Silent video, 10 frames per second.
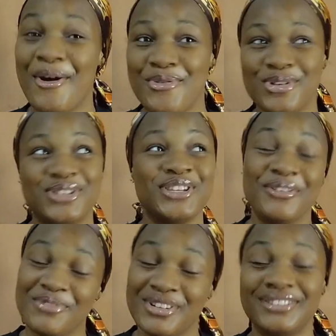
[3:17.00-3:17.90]
I was
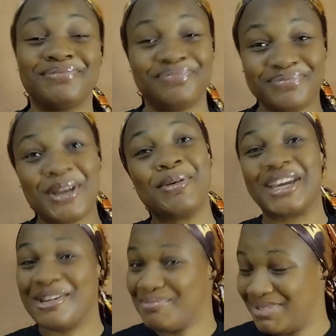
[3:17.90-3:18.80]
even
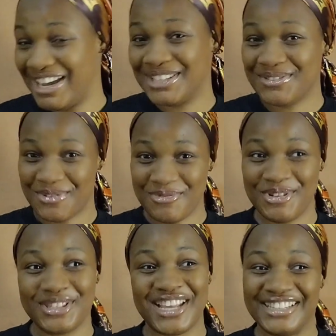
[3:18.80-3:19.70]
making plans for
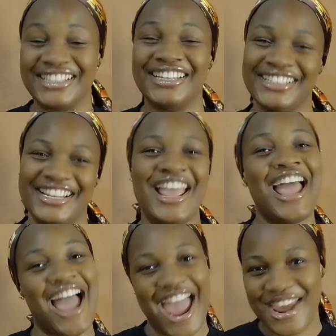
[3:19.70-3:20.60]
it, and then
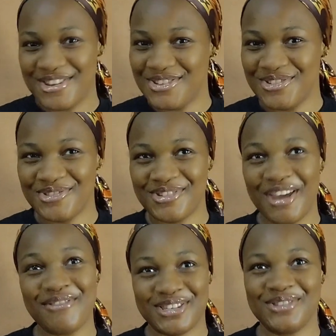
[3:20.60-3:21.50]
I knew
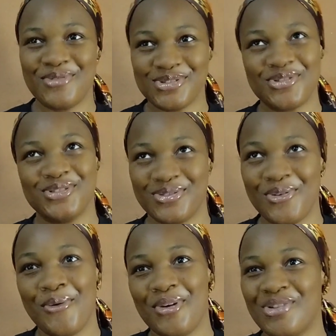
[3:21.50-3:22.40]
everything was going to
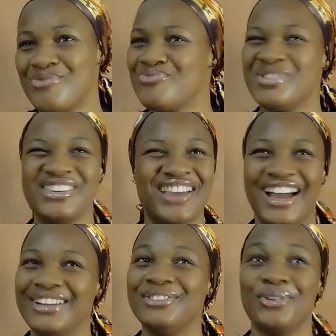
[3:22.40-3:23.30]
go well. We
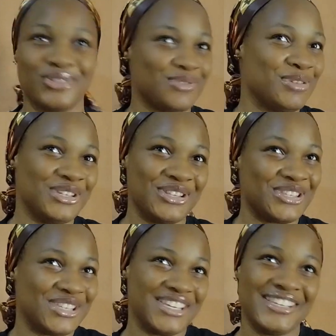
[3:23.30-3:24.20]
had done so many
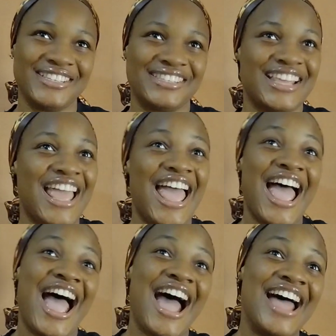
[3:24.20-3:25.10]
things.
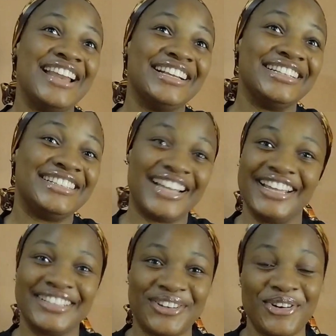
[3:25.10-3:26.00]
And
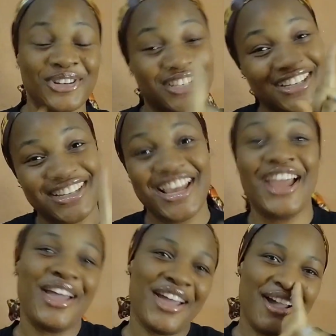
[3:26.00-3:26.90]
then, okay,
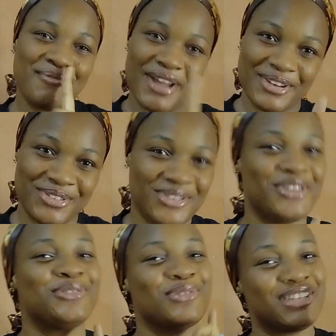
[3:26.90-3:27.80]
mind you,
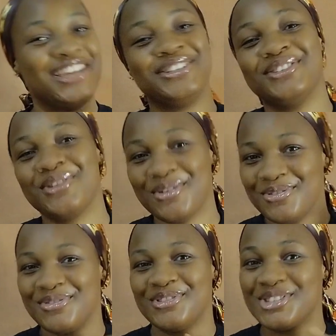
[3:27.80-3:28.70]
it was ending
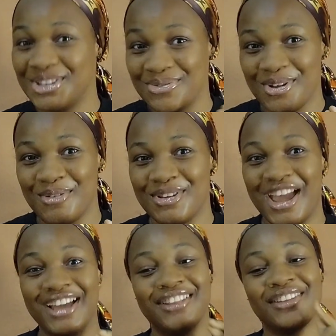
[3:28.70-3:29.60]
of January,
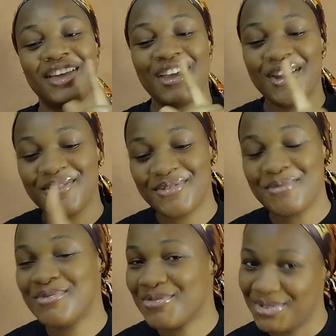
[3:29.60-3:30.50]
and
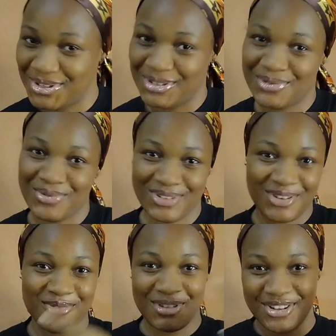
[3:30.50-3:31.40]
February 14th was
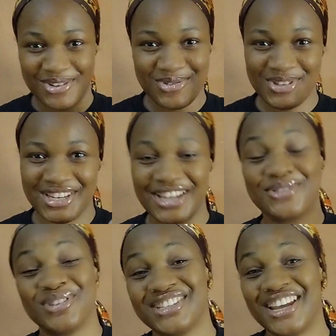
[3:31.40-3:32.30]
coming close. Like,
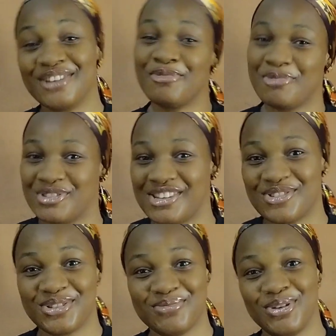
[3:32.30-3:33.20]
she was like, the proposal was
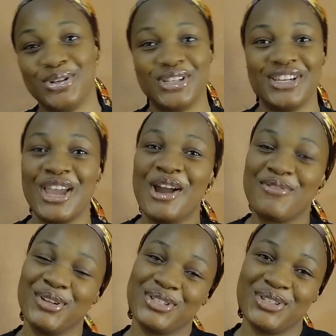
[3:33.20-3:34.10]
going to be on the
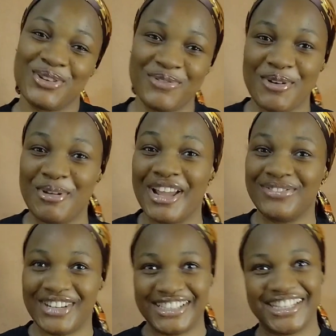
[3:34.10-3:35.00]
14th of February,
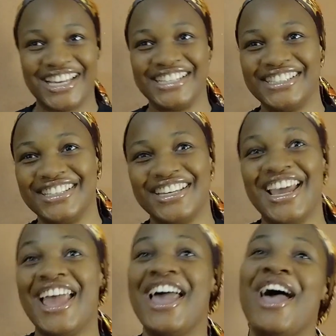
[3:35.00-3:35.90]
like Valentine's Day.
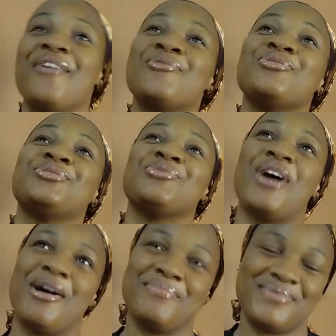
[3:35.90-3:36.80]
I was so
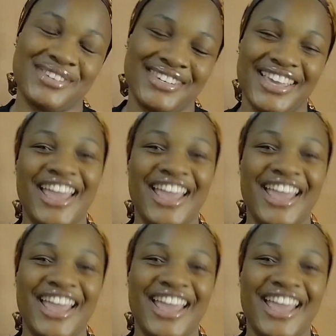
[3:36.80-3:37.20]
happy.